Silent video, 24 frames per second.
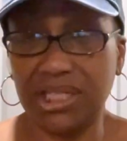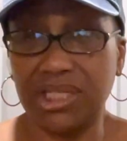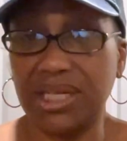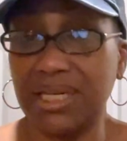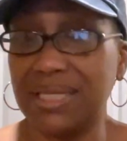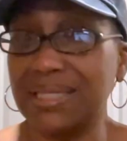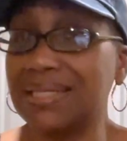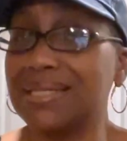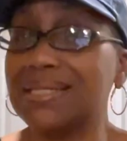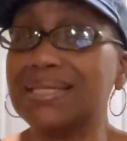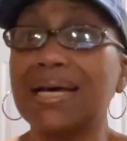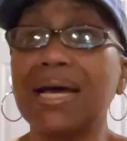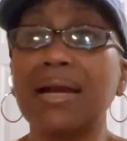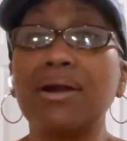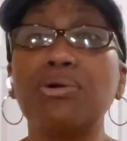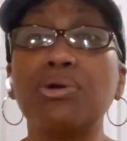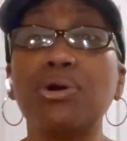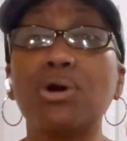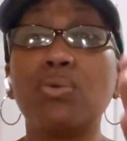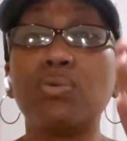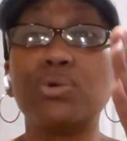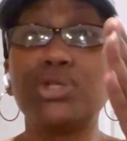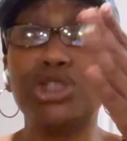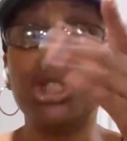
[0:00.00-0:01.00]
jealous, because I don't know
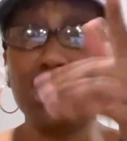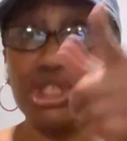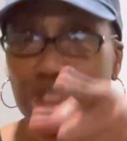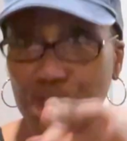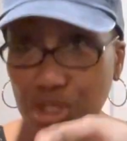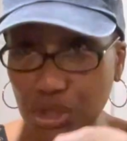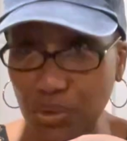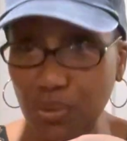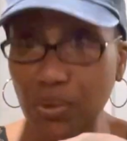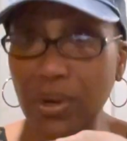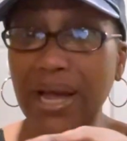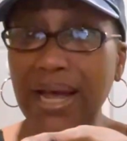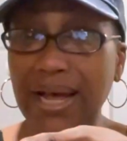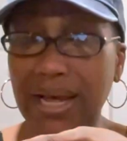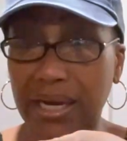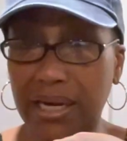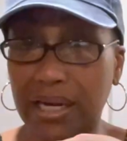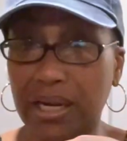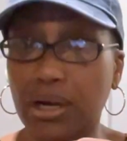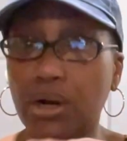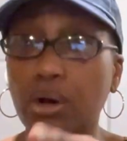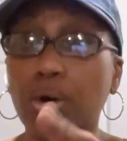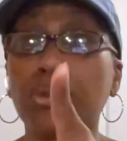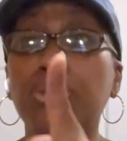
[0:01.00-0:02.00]
what you had to
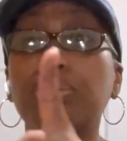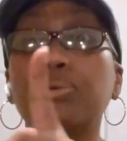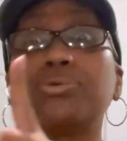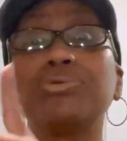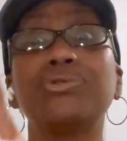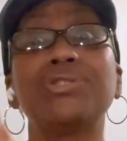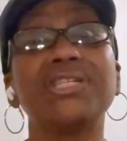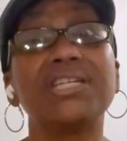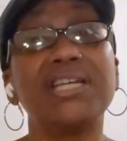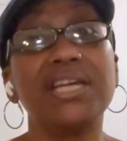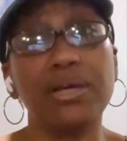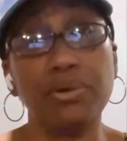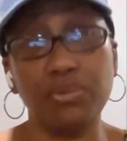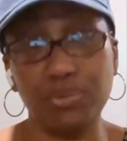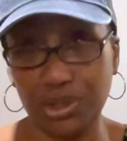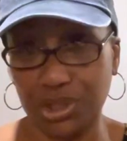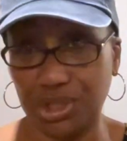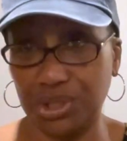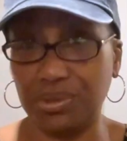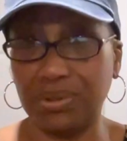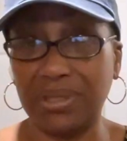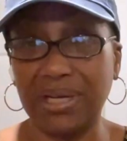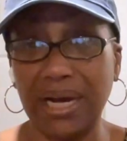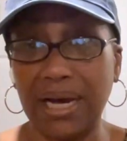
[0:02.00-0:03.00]
go through to get what
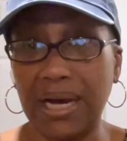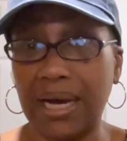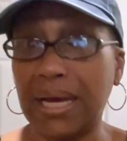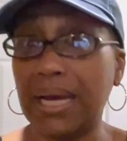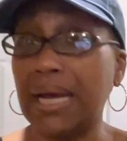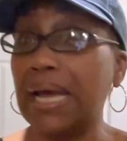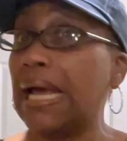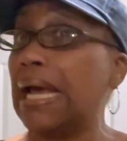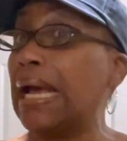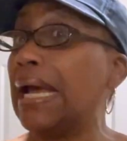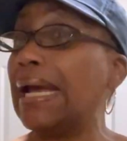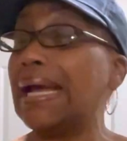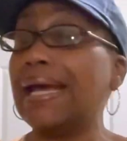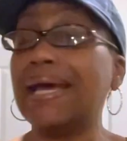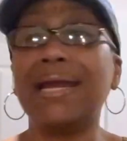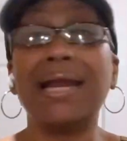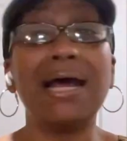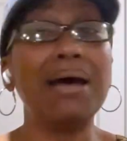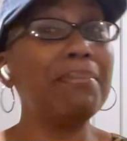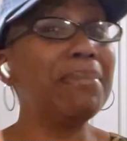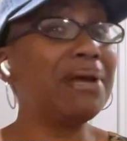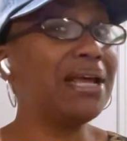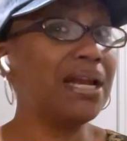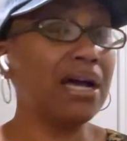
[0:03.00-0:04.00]
you got. And I
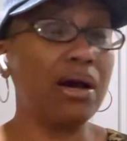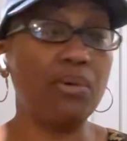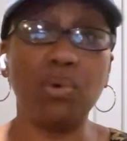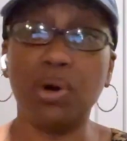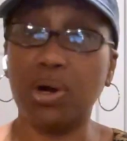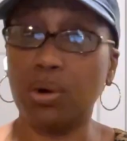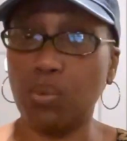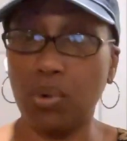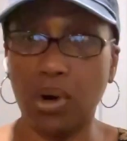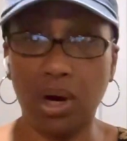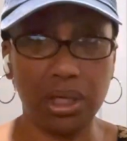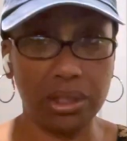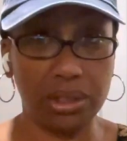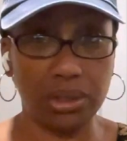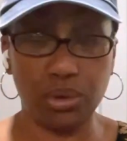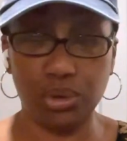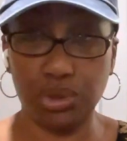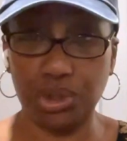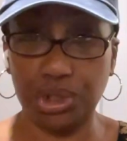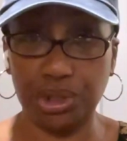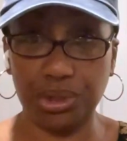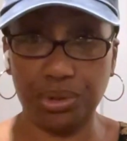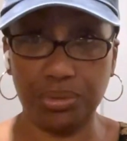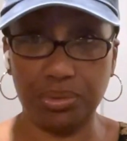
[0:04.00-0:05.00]
may not want to walk those
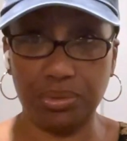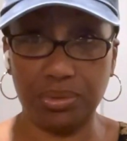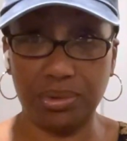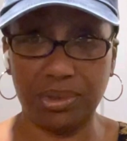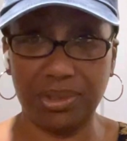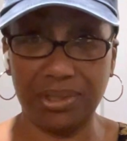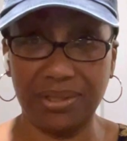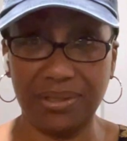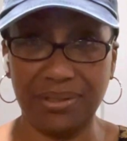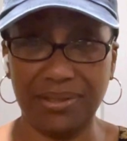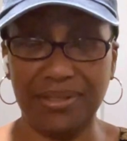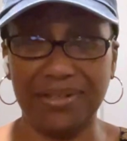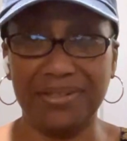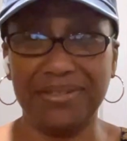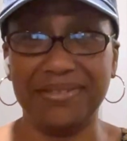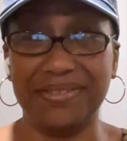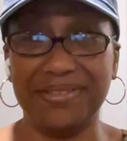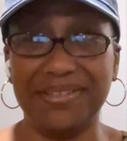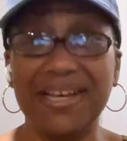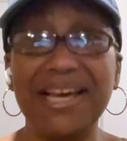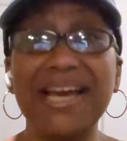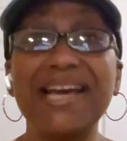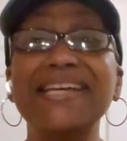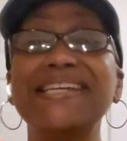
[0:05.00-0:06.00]
shoes.
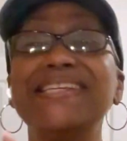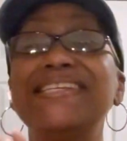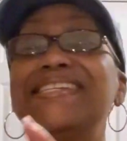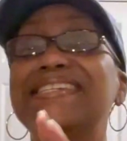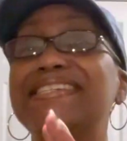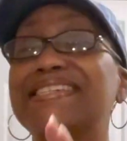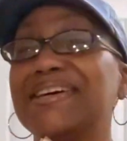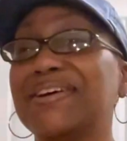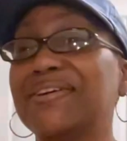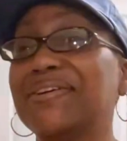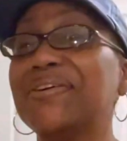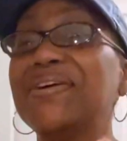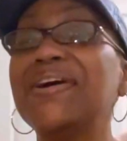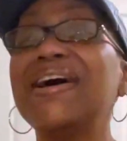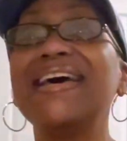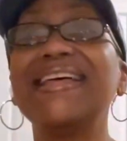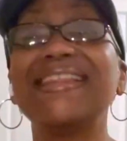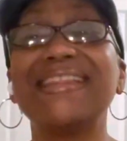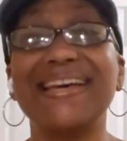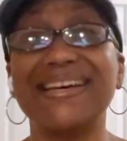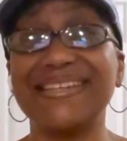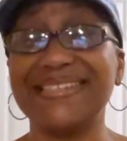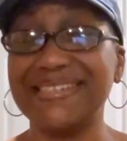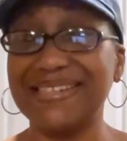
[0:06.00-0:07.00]
So
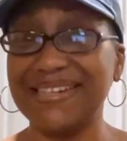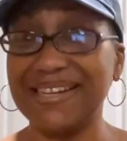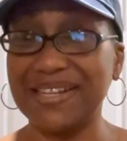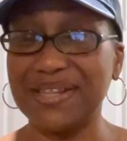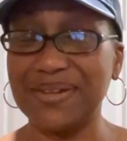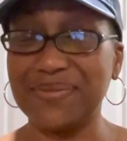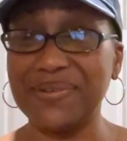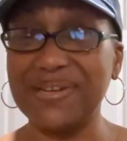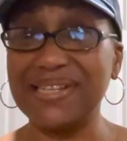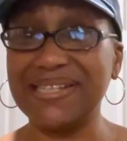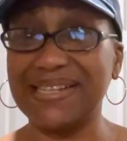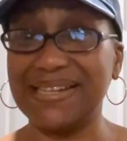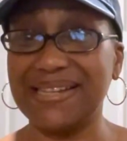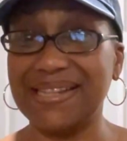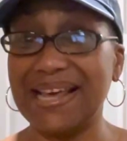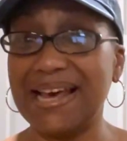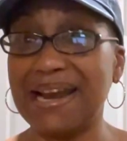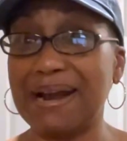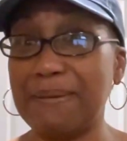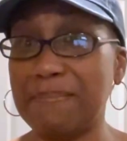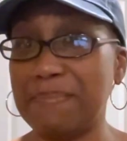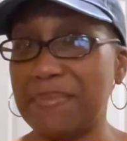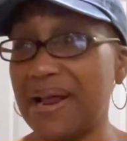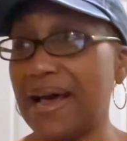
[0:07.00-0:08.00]
that's another reason that
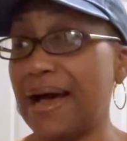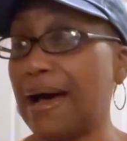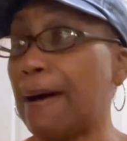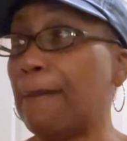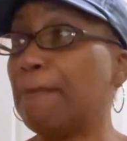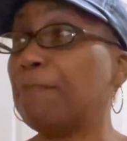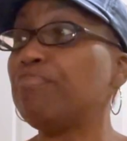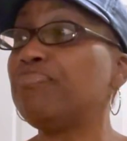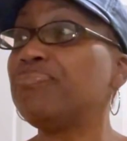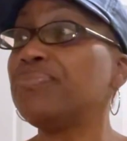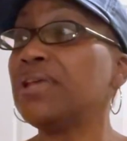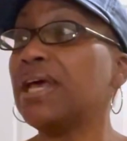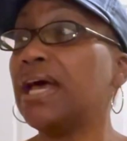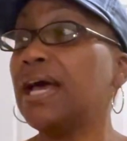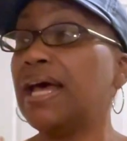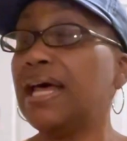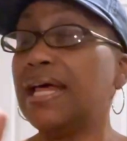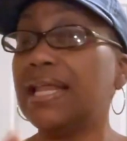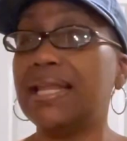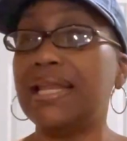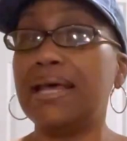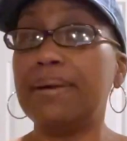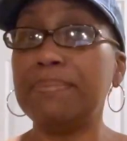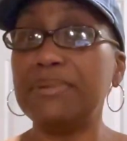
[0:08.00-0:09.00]
I'm not.
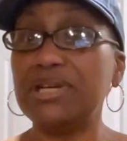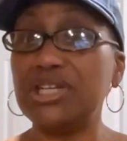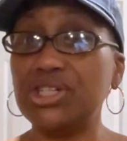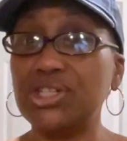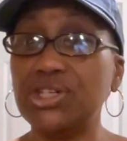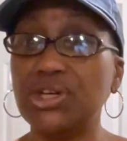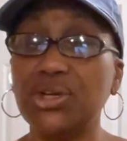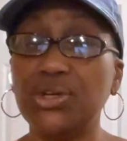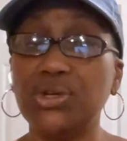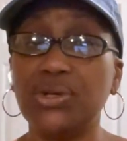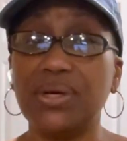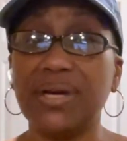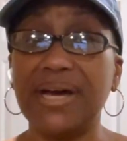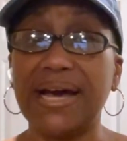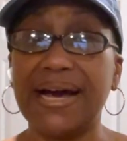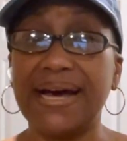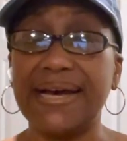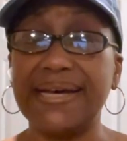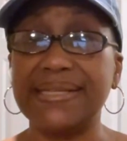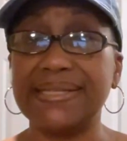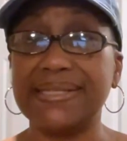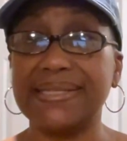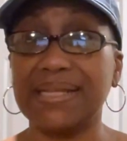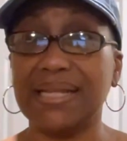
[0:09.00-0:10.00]
Let me show you
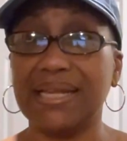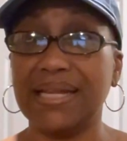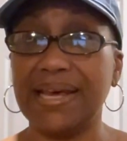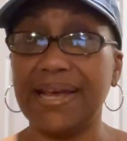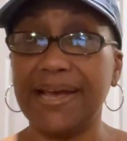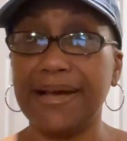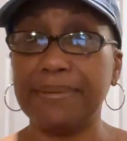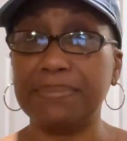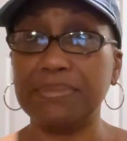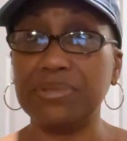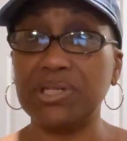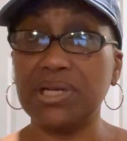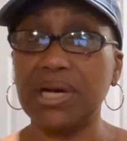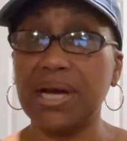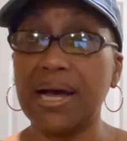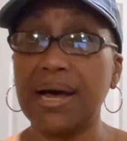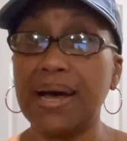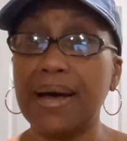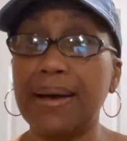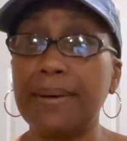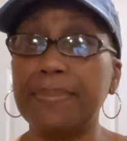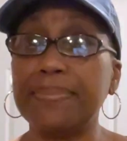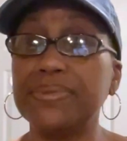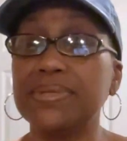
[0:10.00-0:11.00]
guys the lamb
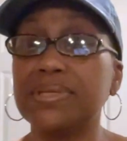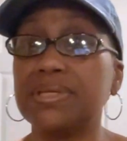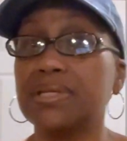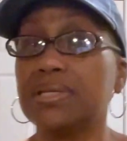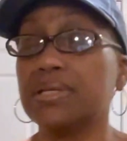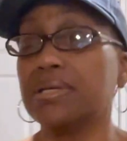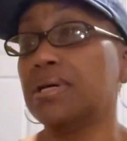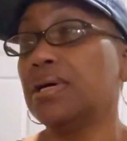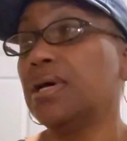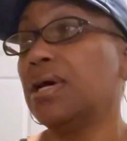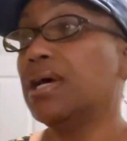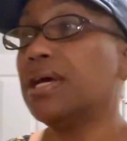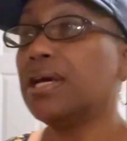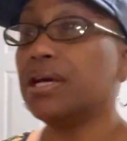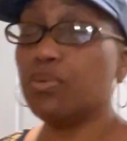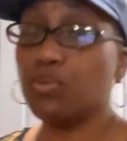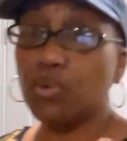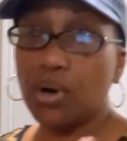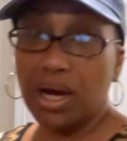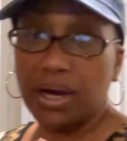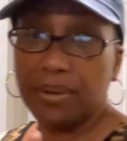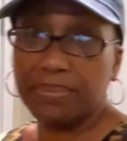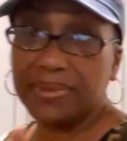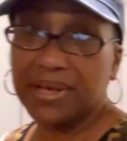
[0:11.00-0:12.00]
chops,
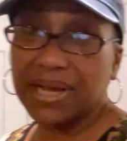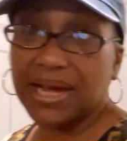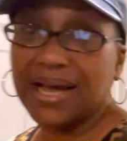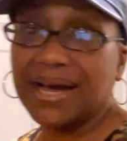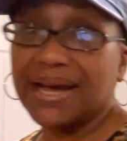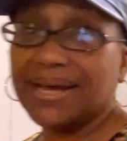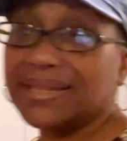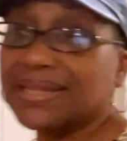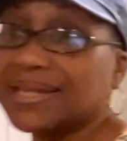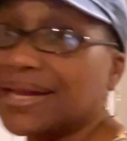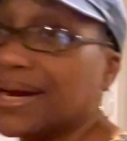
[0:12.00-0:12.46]
the kind that